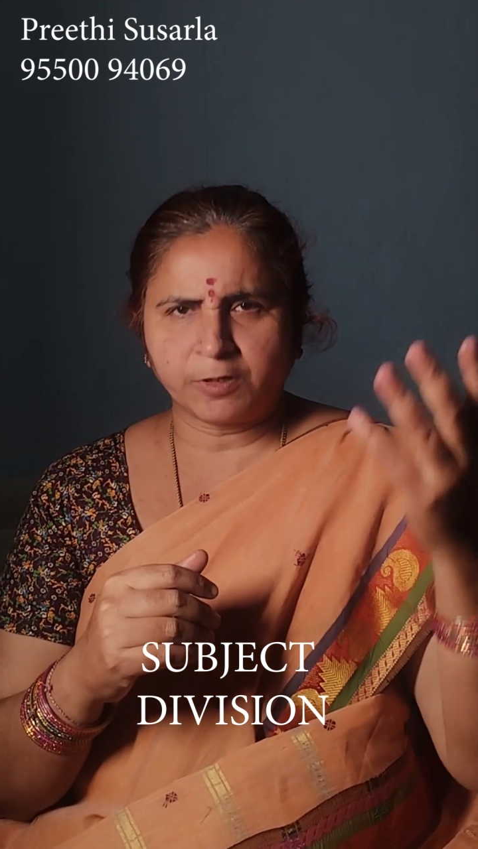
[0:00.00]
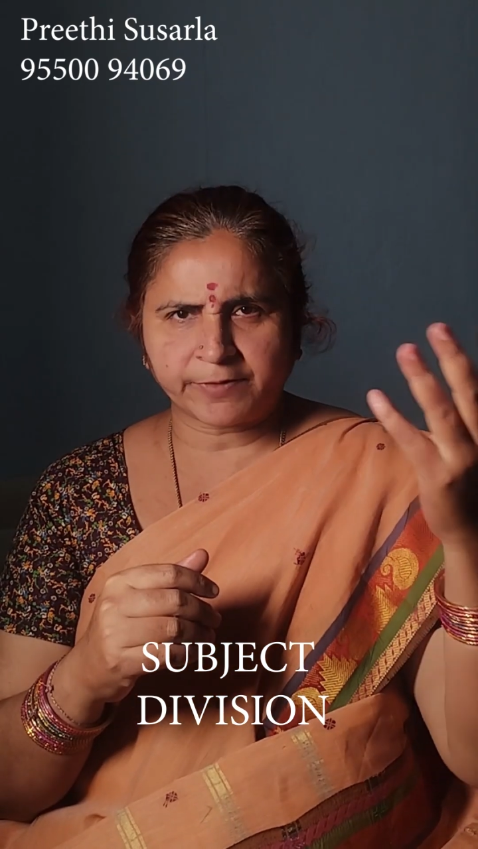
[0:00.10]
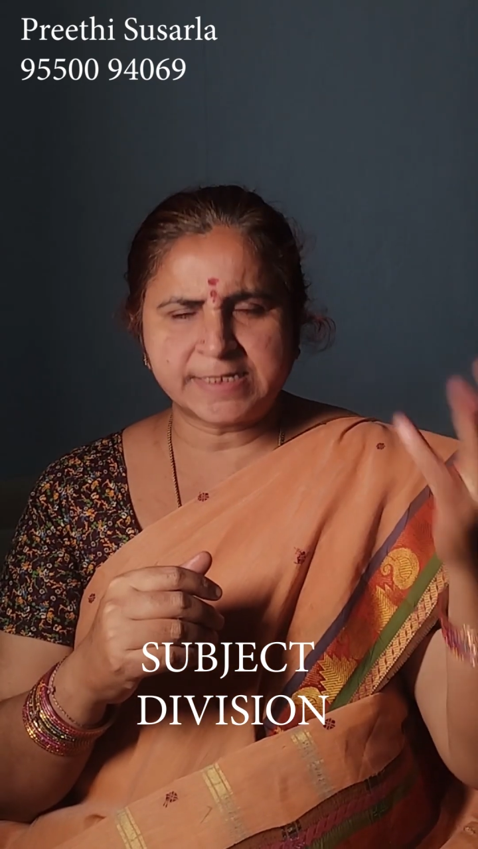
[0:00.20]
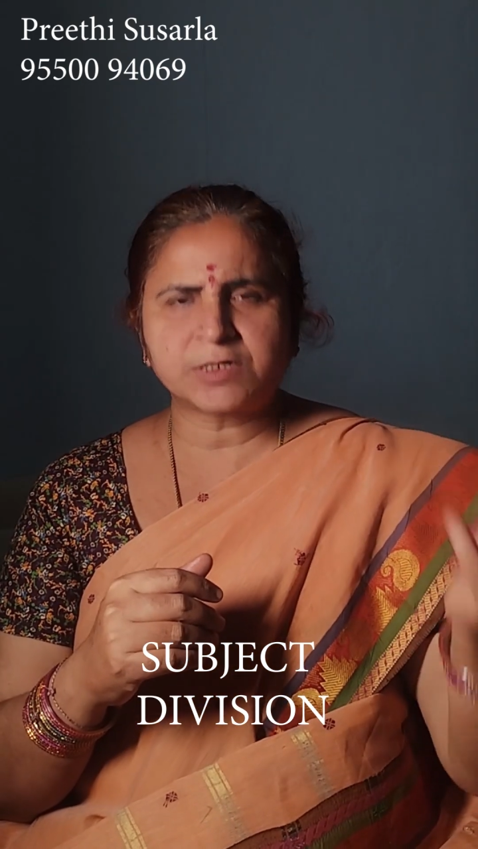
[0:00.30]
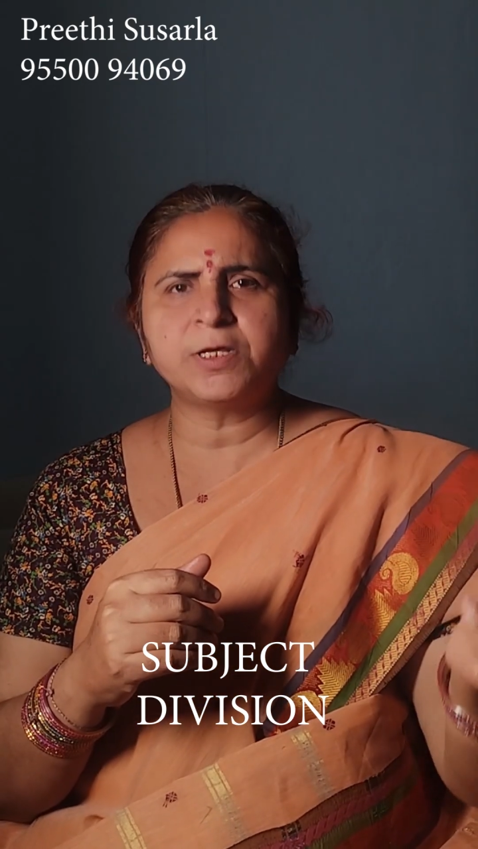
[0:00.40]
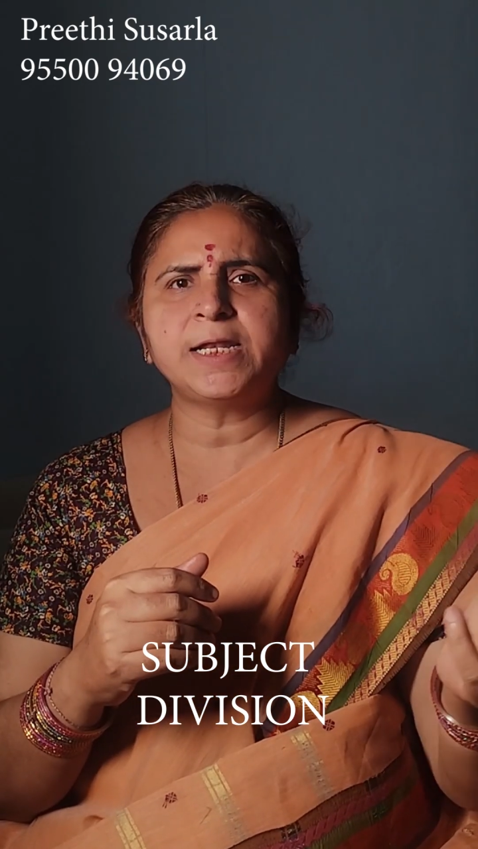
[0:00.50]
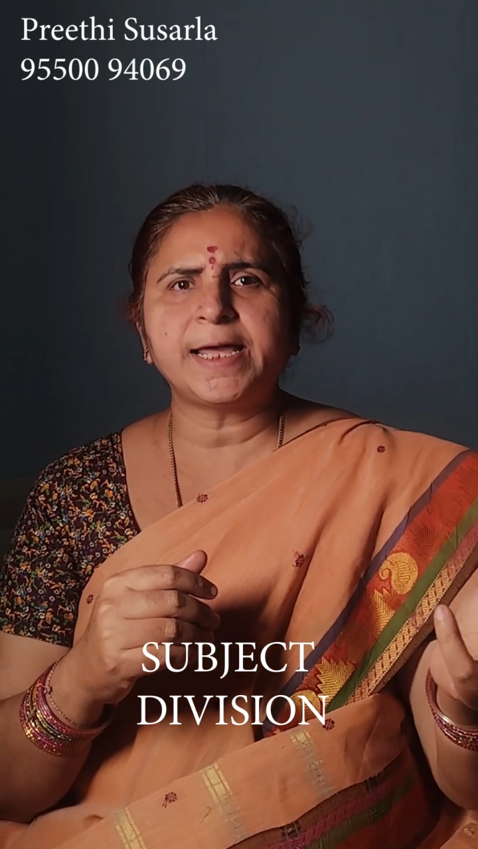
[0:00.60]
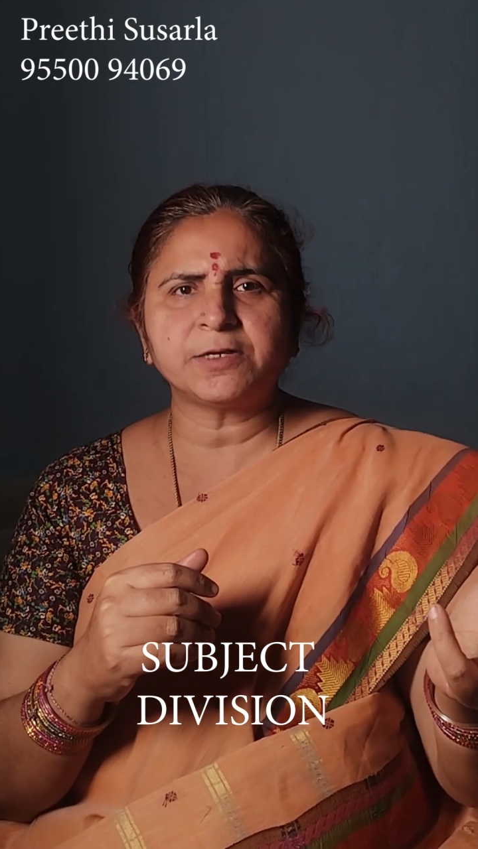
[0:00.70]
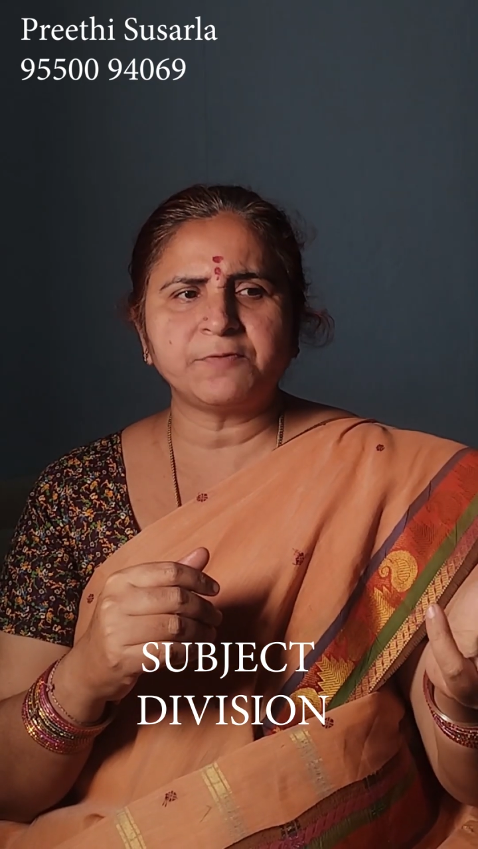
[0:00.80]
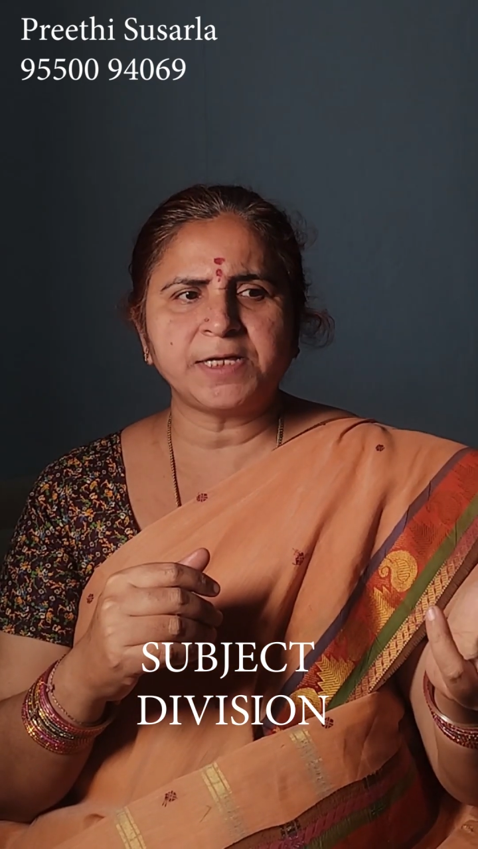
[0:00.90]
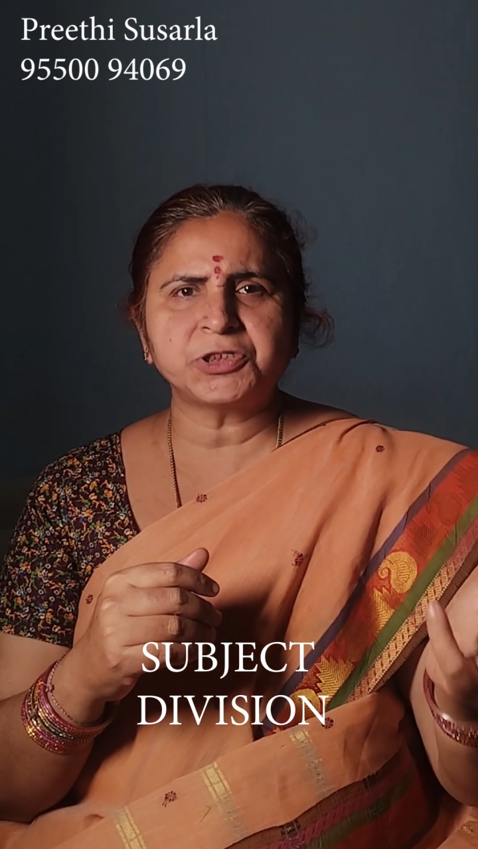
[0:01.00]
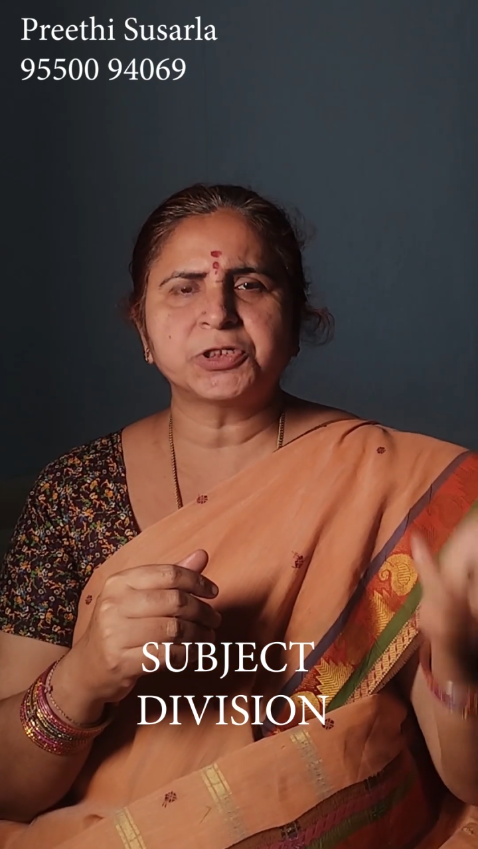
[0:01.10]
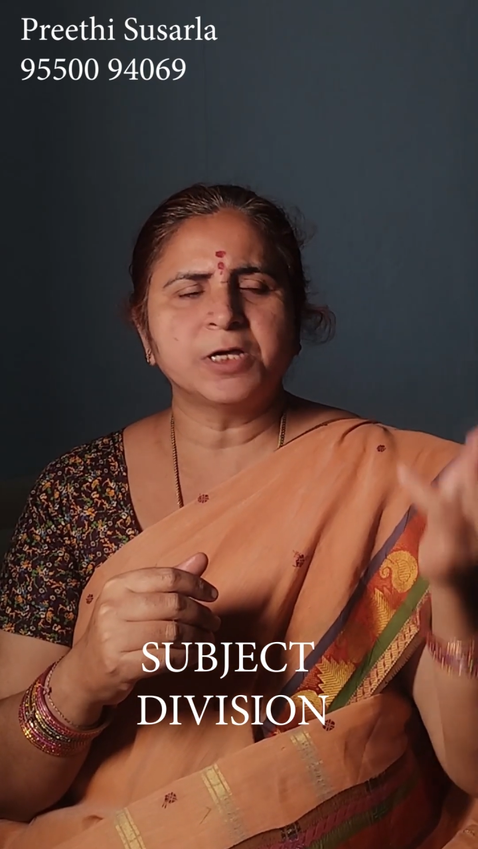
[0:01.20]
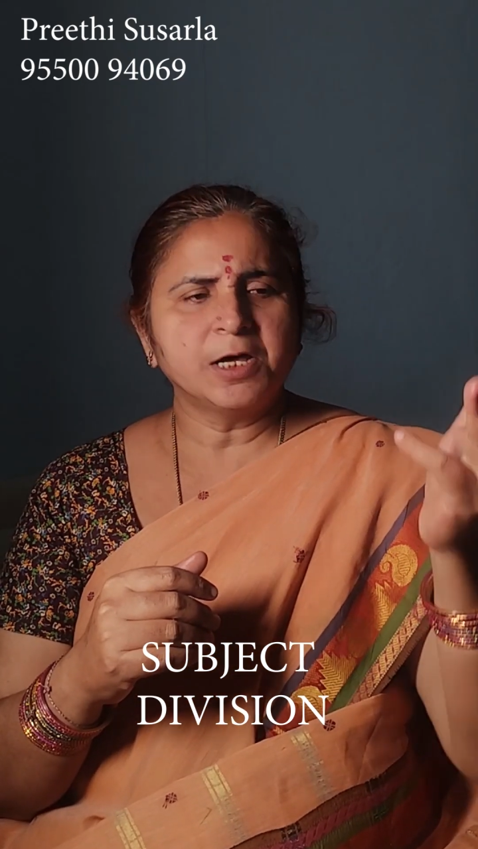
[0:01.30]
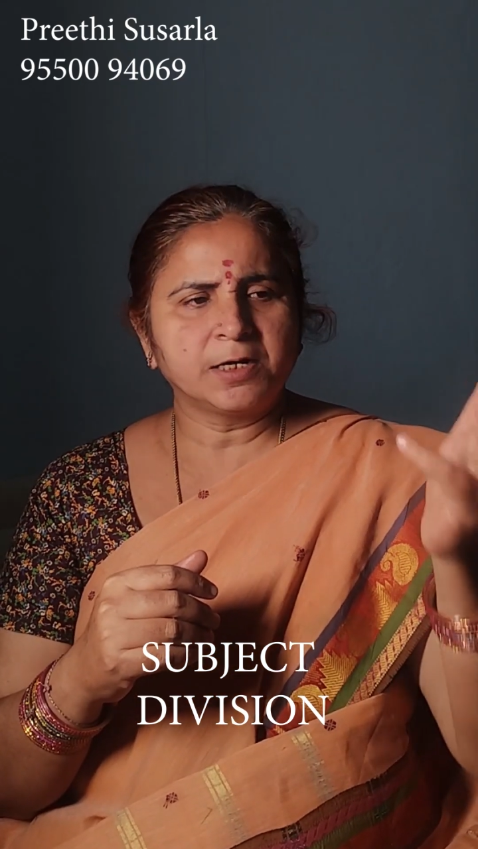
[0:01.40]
Regional language,